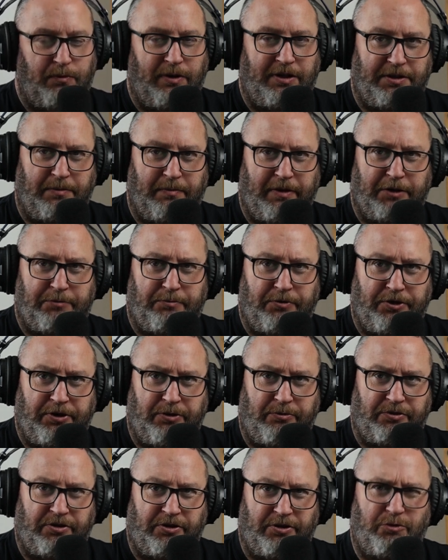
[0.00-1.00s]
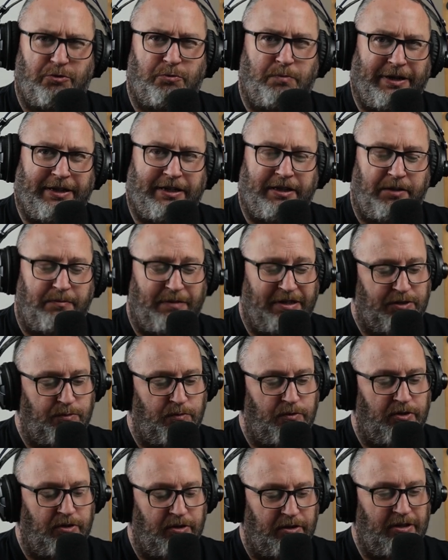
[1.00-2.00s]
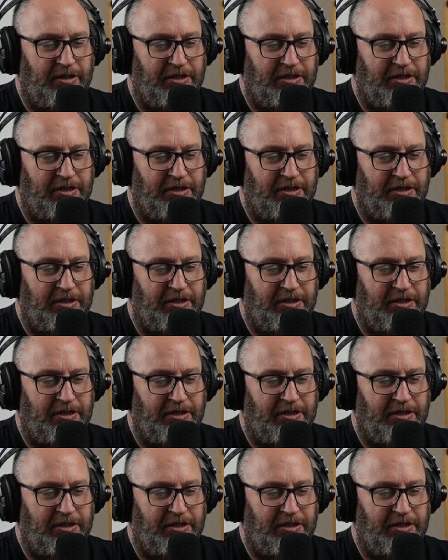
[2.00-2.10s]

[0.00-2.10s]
Where's the best producers? Who's making the best work?